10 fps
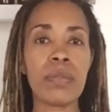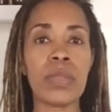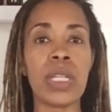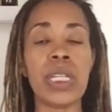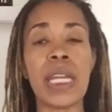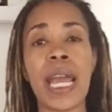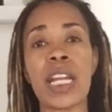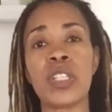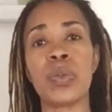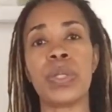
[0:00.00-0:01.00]
he
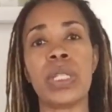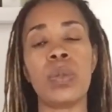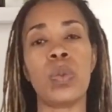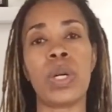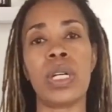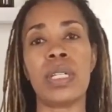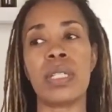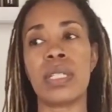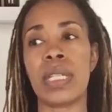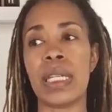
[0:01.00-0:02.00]
actually
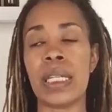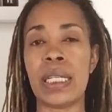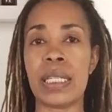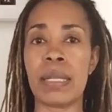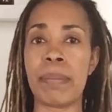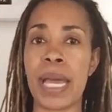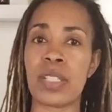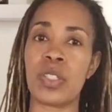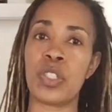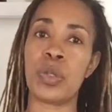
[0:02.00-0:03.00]
was in the
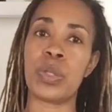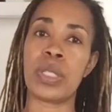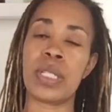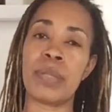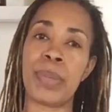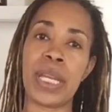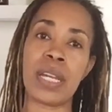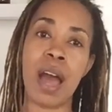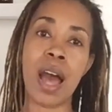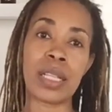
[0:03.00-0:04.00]
Massachusetts Bay
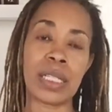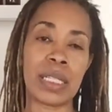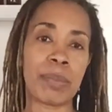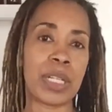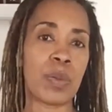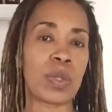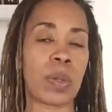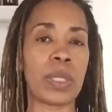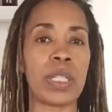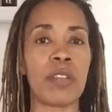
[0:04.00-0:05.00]
Colony, but he was
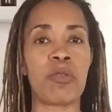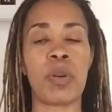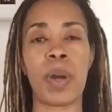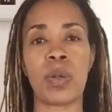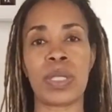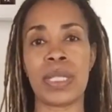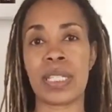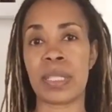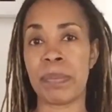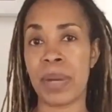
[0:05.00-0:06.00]
only there for about
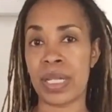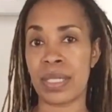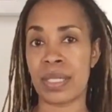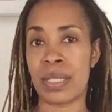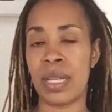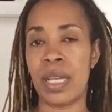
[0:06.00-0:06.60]
6 months.